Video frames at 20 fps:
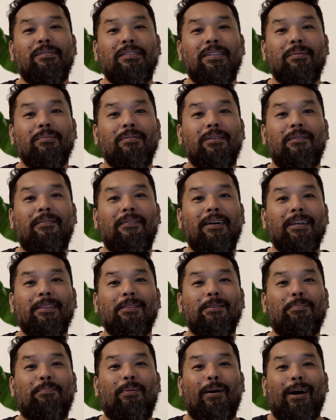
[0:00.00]
gives them the
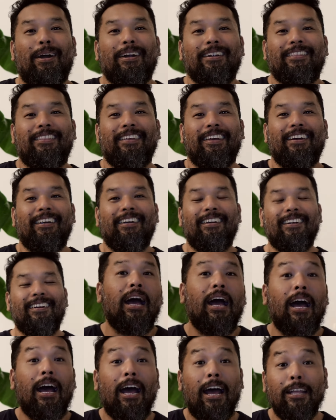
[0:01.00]
right to park there.
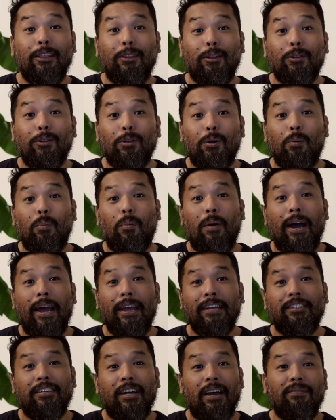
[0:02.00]
I don't know
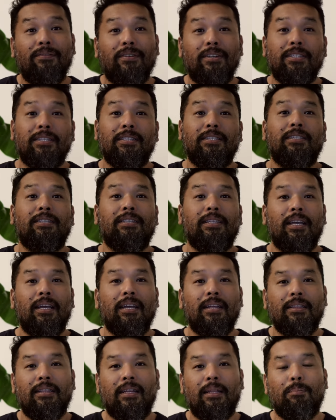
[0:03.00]
why drivers
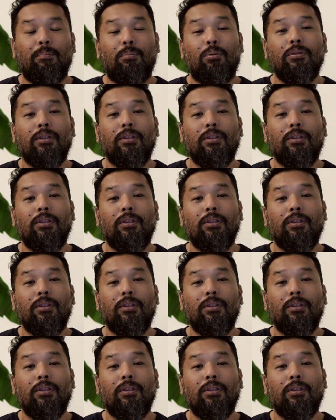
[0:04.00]
think that